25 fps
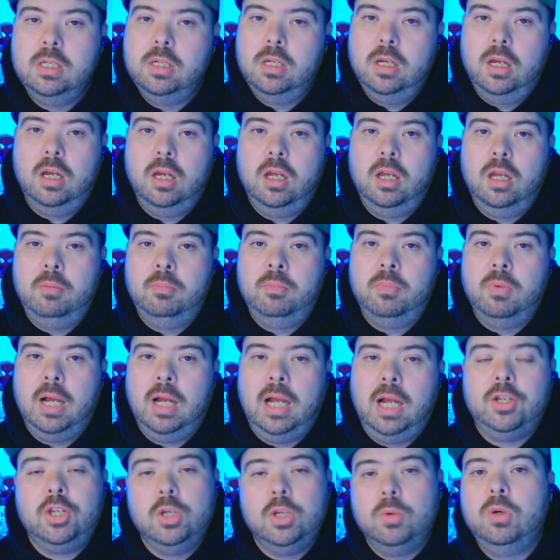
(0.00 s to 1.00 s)

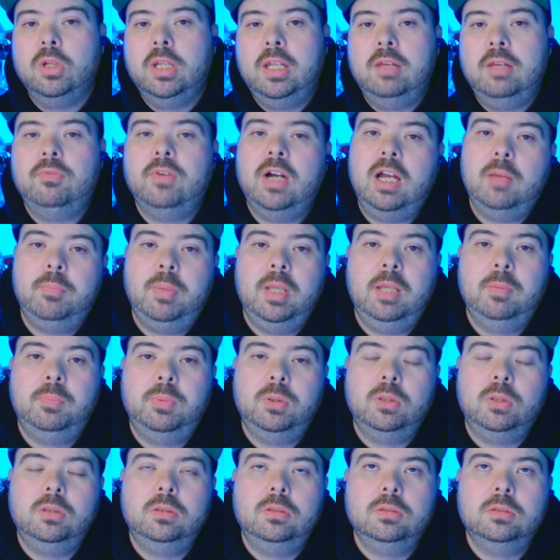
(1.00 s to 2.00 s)
I do only invite
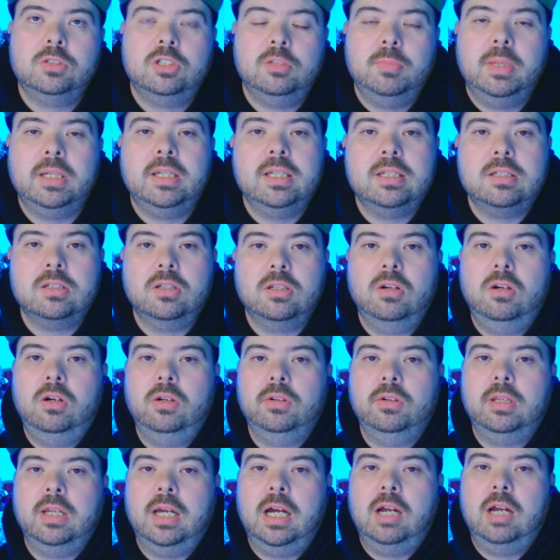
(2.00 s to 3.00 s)
people to my
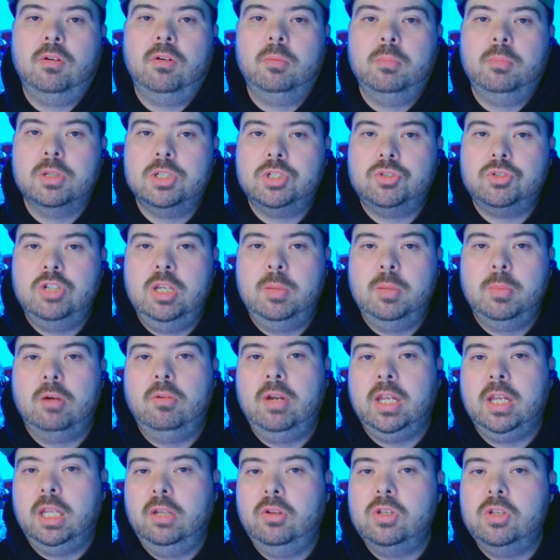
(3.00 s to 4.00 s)
Discord that are on my stream or
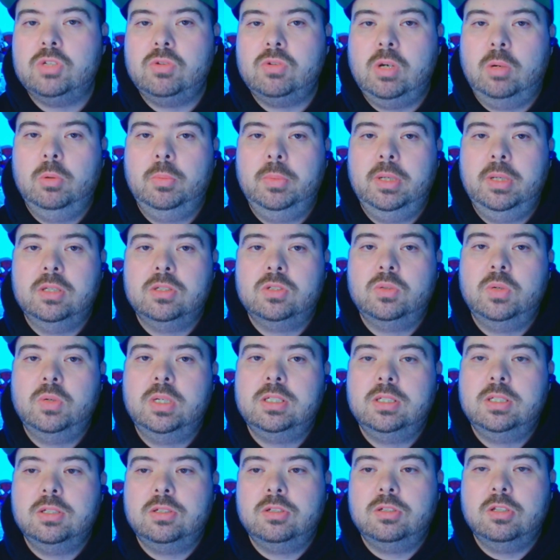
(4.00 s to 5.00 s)
regularly interact with me on
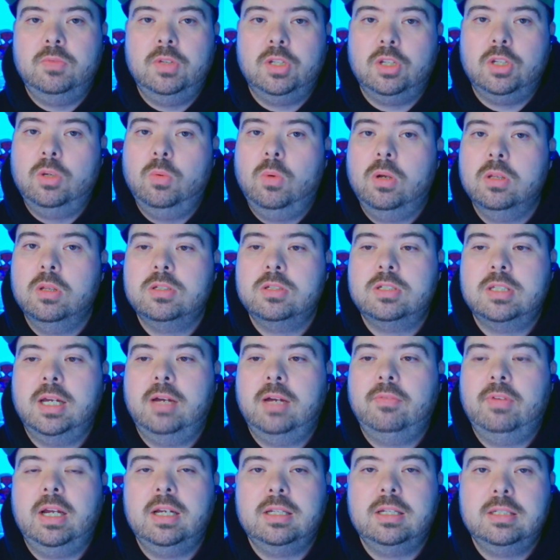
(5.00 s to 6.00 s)
Twitter. So if you do want to
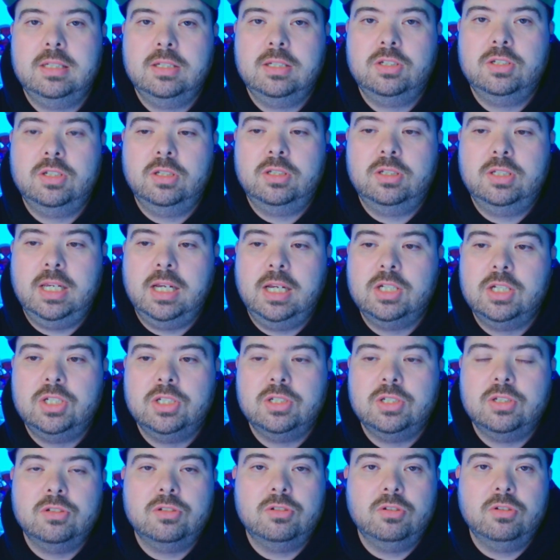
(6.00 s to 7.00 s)
have access to
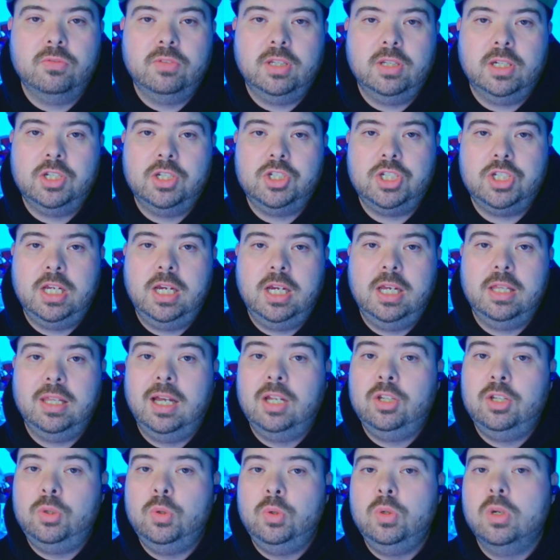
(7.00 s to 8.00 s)
textures and stuff that I share that
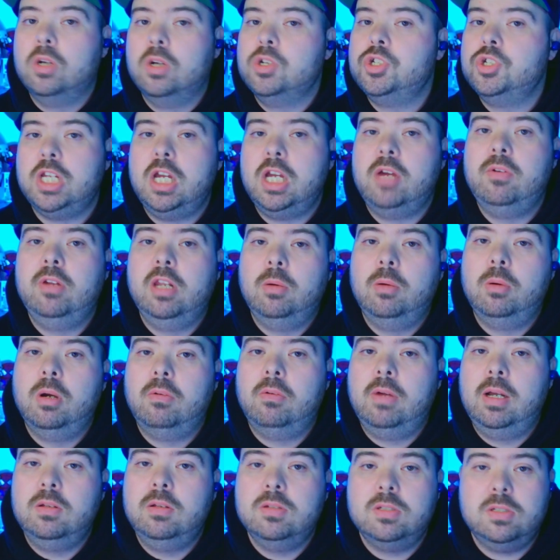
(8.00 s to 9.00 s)
I do not share
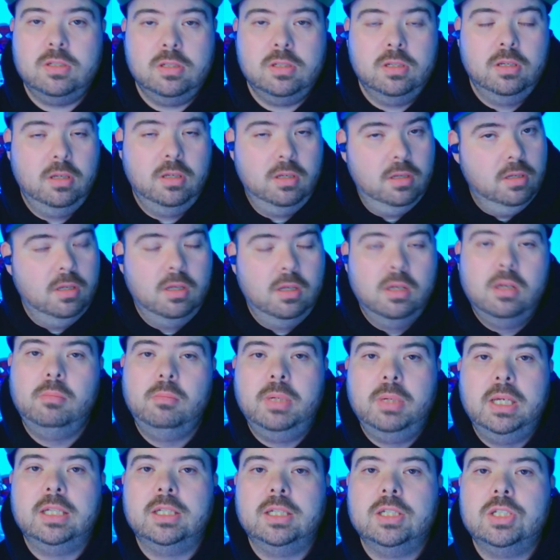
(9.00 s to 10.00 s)
anywhere else,
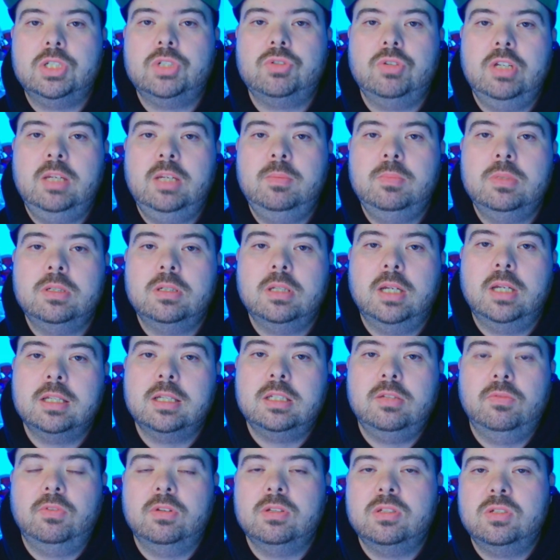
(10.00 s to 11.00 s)
be in the streams and
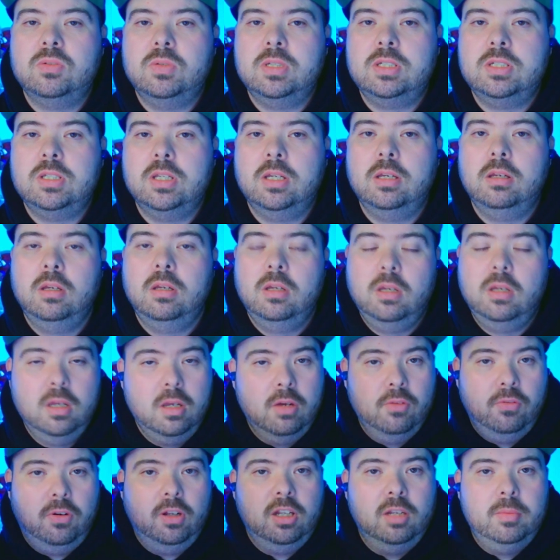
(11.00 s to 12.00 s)
active on Twitter,
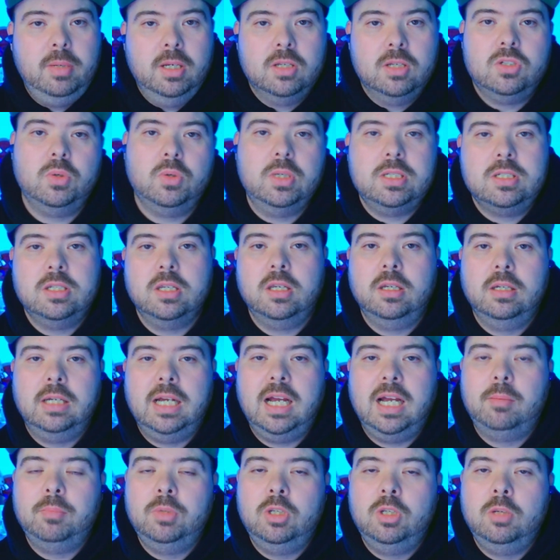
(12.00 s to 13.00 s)
follow me on Twitter
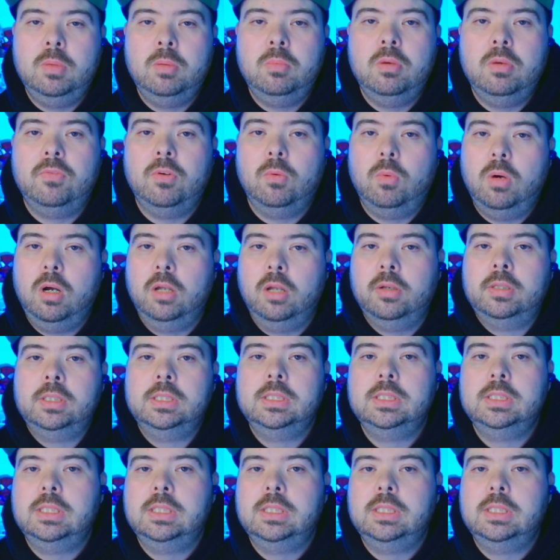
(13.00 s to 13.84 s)
at @MewMewWith1.